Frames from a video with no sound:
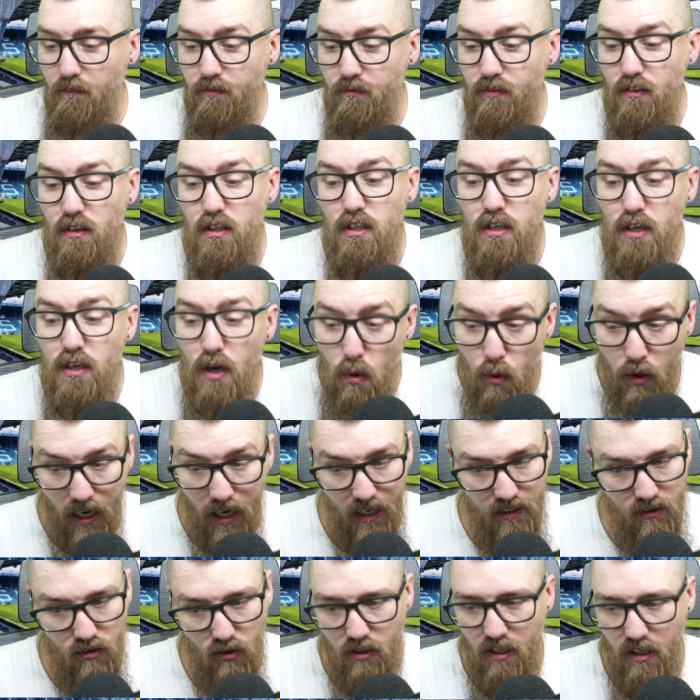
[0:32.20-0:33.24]

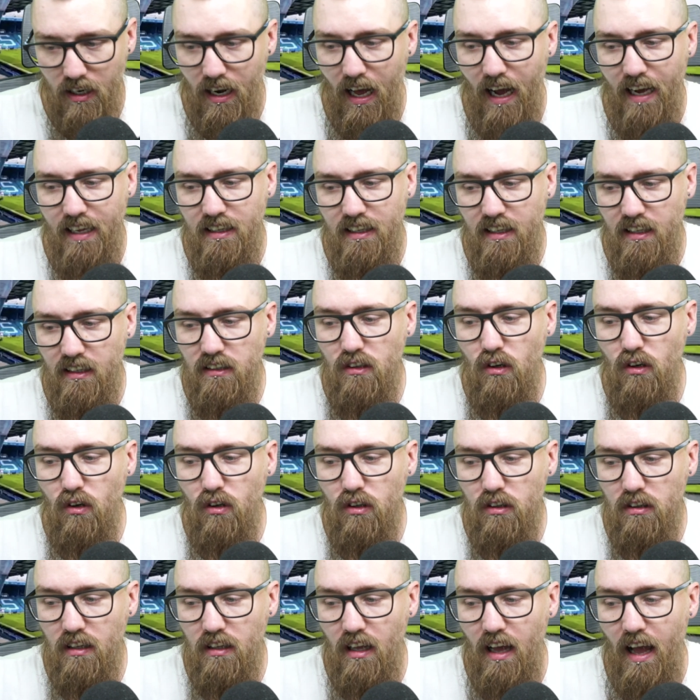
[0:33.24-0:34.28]
Newcastle United
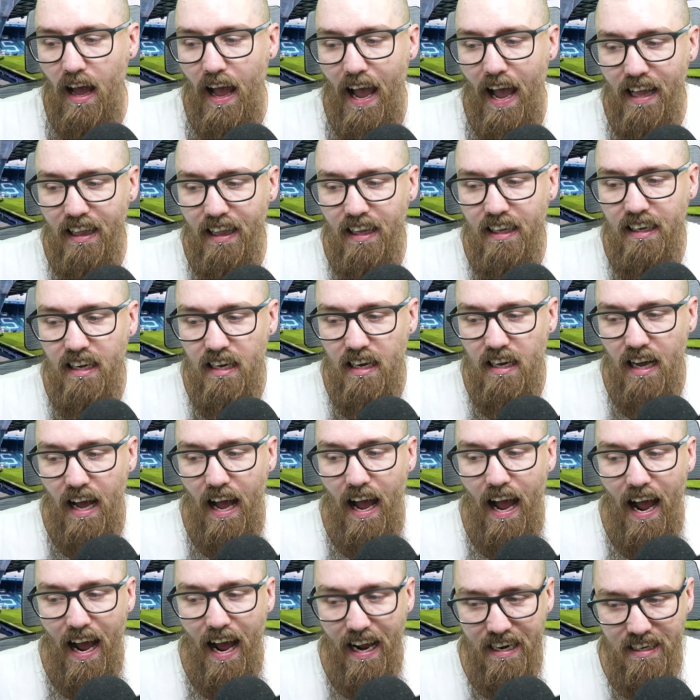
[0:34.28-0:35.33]
youngster Elliot
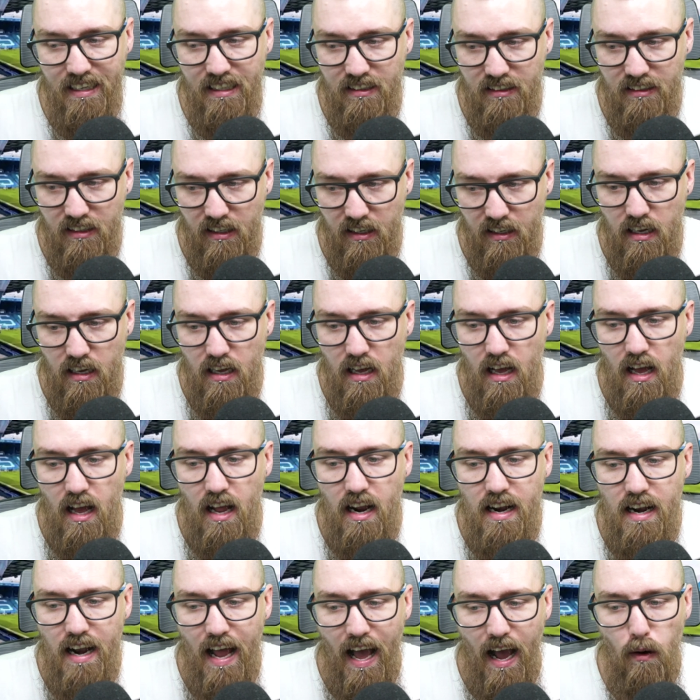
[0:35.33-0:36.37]
Anderson.
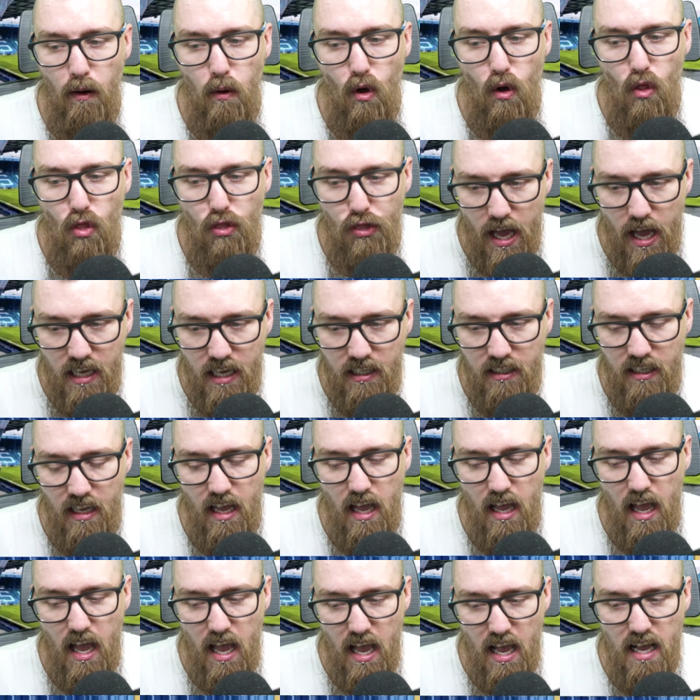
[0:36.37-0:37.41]
Now, this
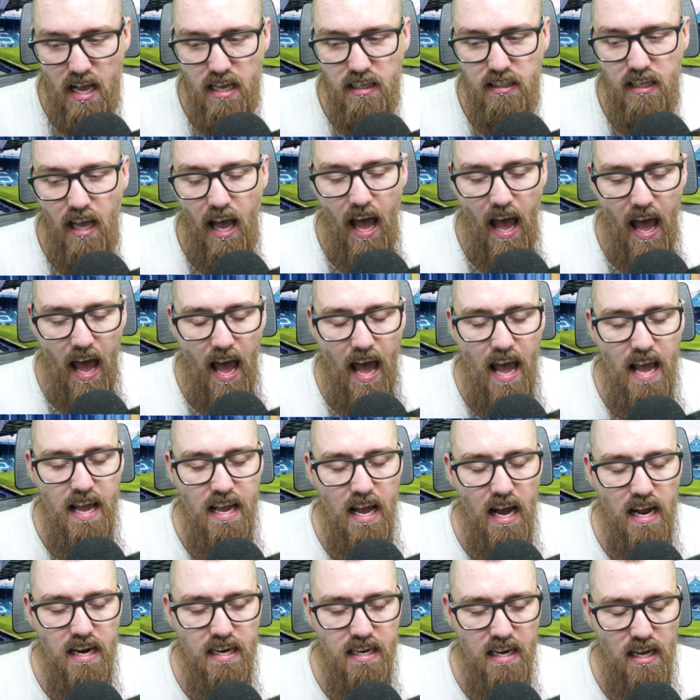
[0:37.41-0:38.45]
is
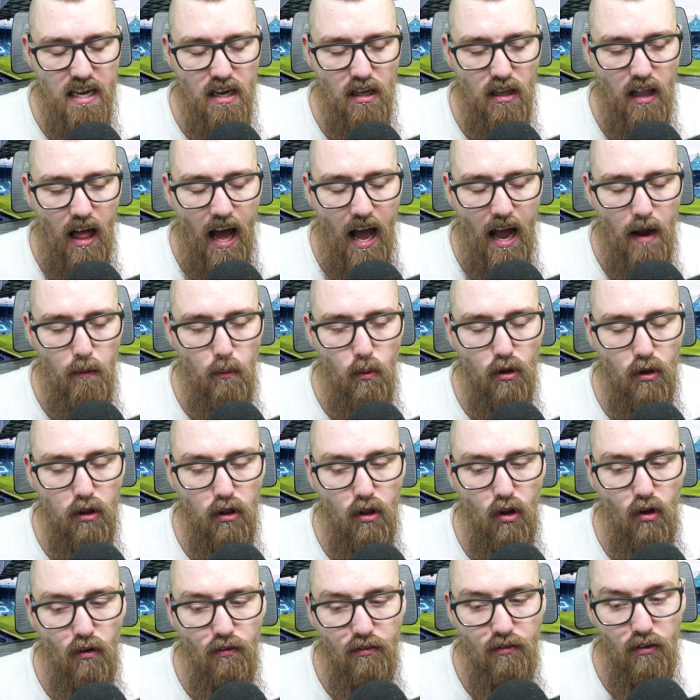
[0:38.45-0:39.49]
a deal I would
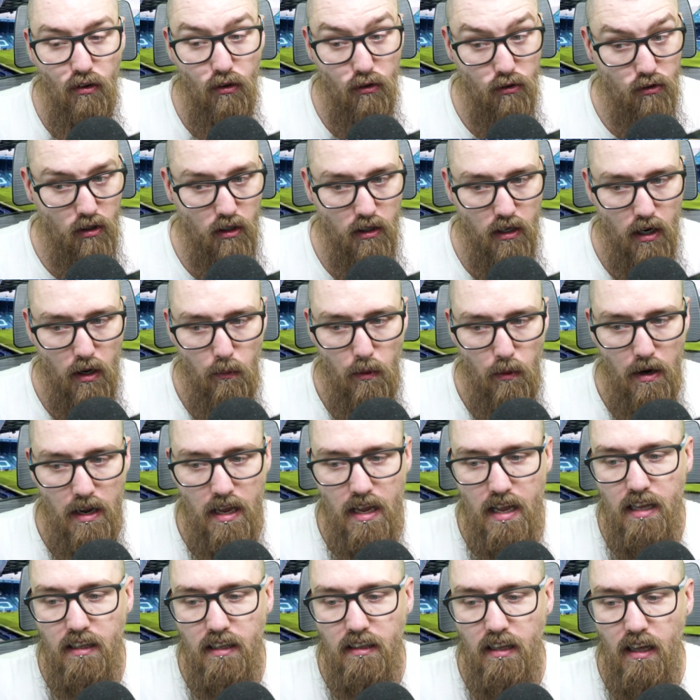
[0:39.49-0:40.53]
love for to do.
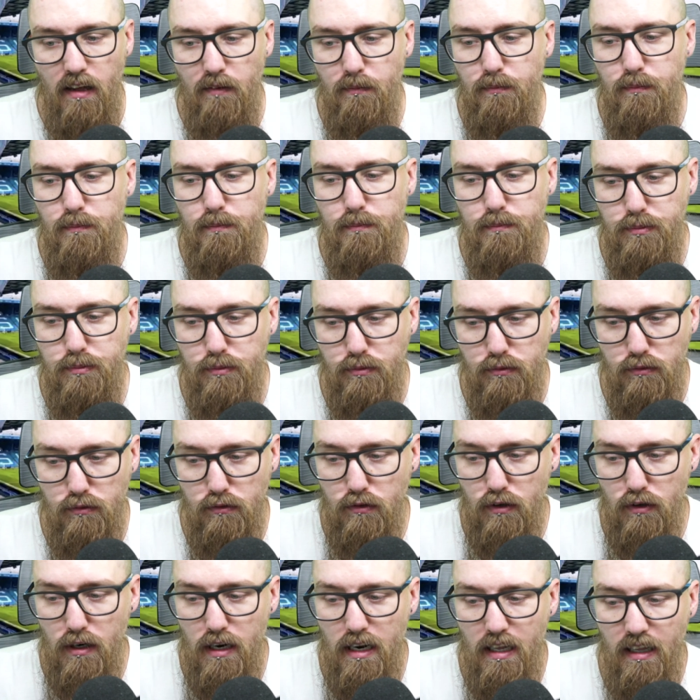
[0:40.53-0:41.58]
He is a
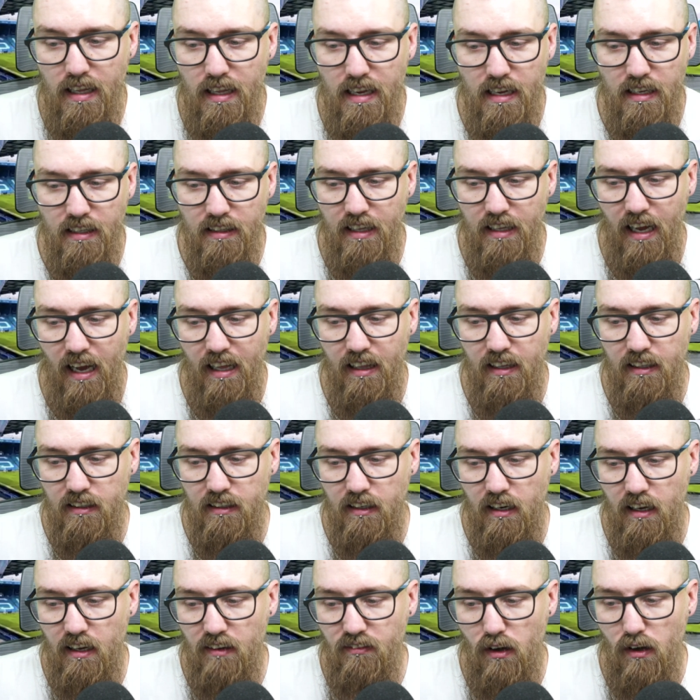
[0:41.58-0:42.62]
brilliant
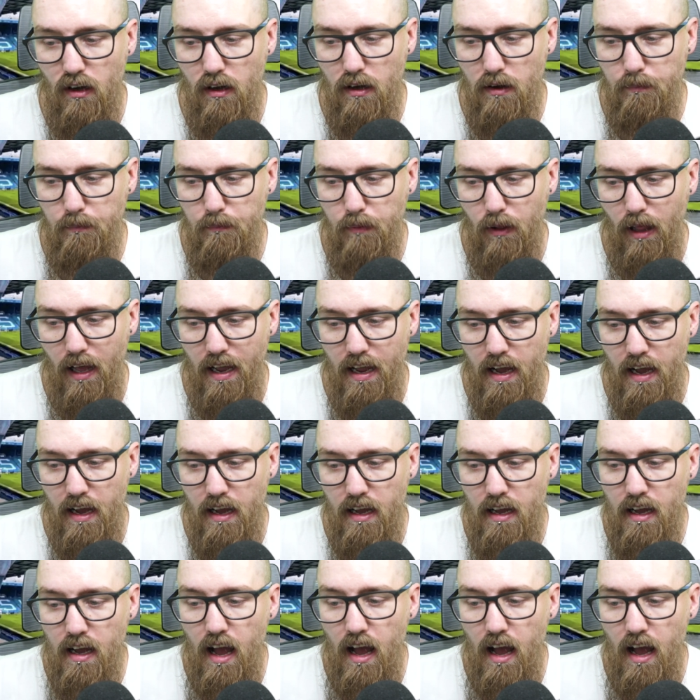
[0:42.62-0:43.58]
talent of a player.